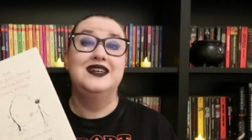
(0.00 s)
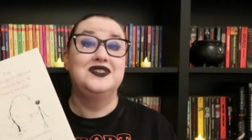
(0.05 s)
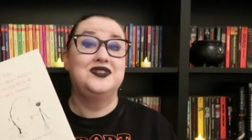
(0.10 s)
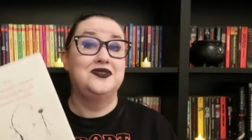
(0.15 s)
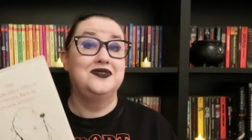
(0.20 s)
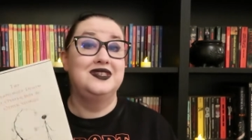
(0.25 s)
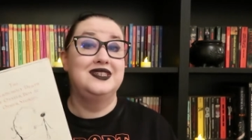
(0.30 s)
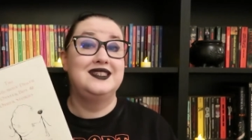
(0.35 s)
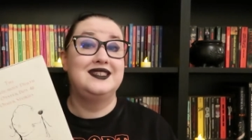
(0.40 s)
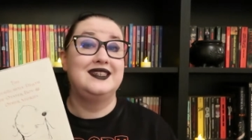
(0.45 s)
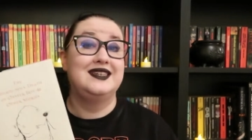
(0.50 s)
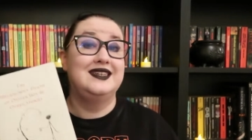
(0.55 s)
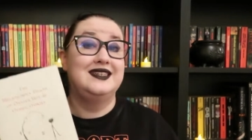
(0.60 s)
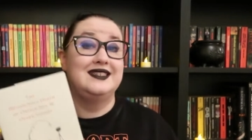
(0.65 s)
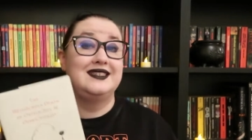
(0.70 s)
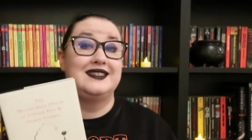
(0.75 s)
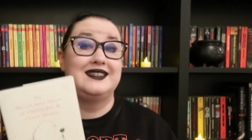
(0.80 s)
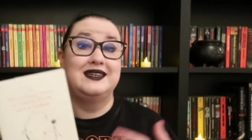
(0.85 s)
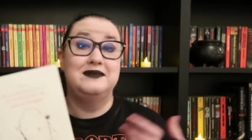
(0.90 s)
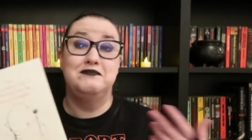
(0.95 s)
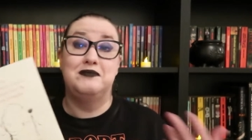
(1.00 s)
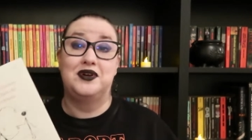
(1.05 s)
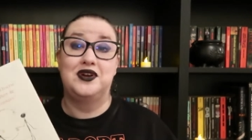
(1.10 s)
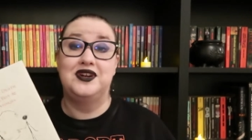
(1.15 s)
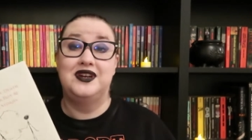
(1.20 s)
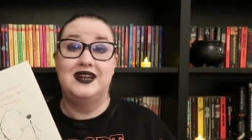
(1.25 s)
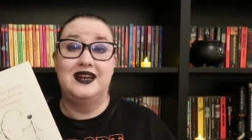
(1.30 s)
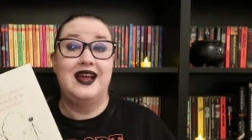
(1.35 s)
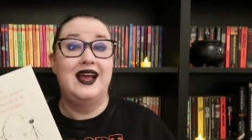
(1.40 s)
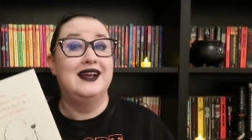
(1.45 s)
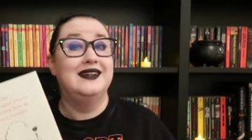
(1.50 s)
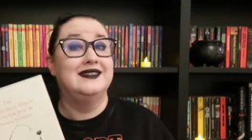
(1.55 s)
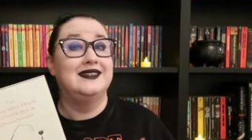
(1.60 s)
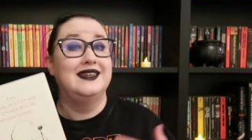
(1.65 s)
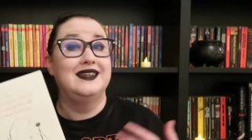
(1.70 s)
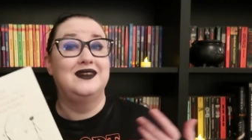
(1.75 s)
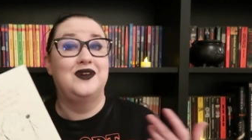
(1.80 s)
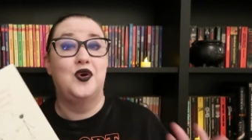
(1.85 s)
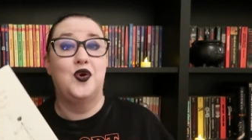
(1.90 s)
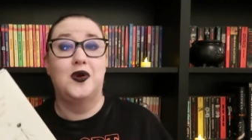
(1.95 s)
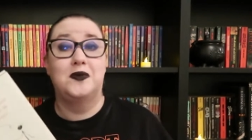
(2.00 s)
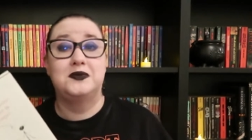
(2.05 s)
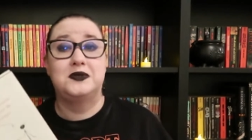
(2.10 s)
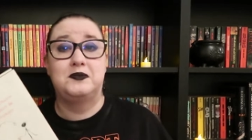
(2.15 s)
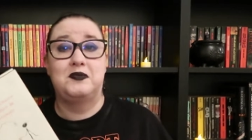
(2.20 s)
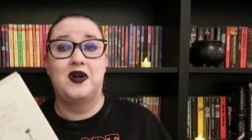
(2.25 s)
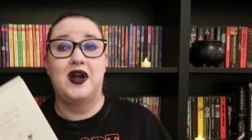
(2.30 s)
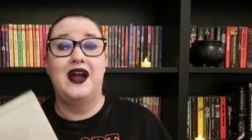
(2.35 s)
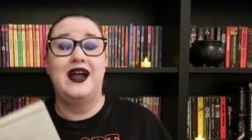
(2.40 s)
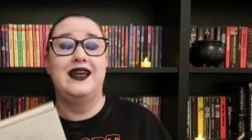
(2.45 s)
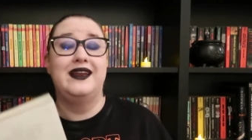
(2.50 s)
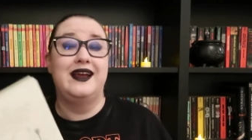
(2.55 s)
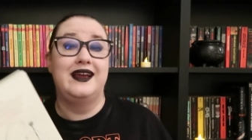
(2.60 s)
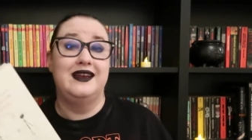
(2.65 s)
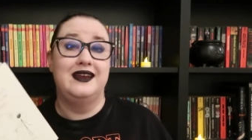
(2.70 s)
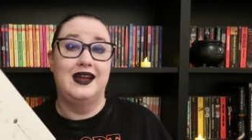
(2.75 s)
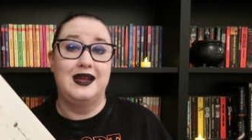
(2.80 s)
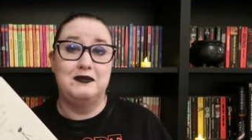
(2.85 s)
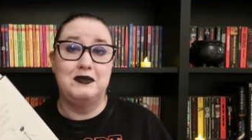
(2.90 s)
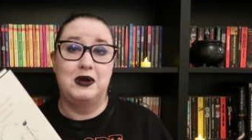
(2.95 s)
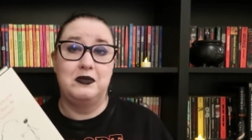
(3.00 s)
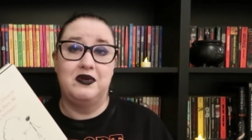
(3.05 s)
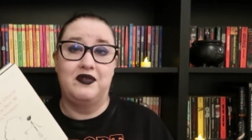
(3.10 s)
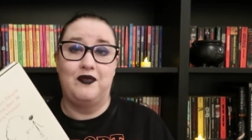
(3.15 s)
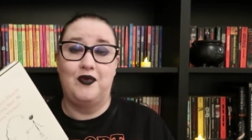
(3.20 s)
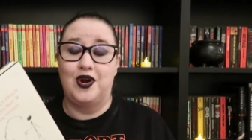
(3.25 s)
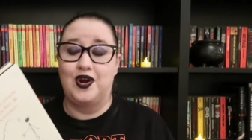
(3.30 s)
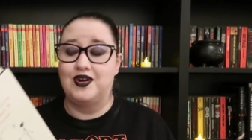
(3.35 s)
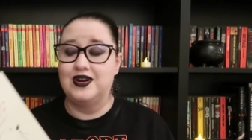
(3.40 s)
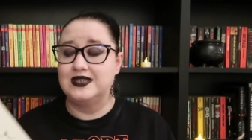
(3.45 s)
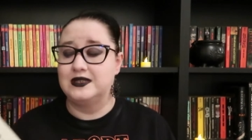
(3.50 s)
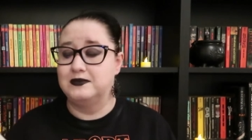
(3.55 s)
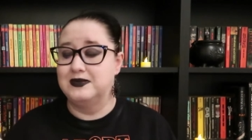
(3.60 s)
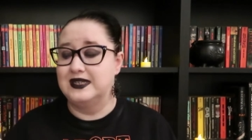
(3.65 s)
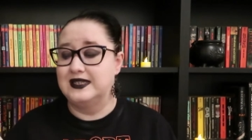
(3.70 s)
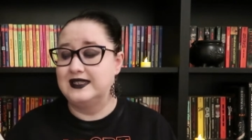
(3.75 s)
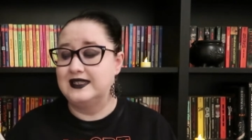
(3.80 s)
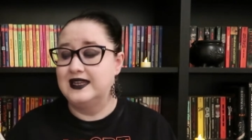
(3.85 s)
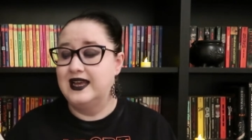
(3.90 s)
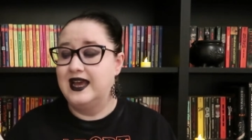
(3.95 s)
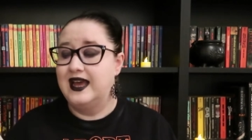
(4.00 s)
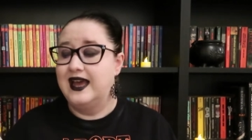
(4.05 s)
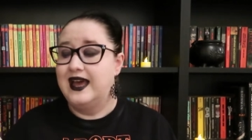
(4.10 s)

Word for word: So this is Tim Burton as in Corpse Bride and Nightmare Before Christmas.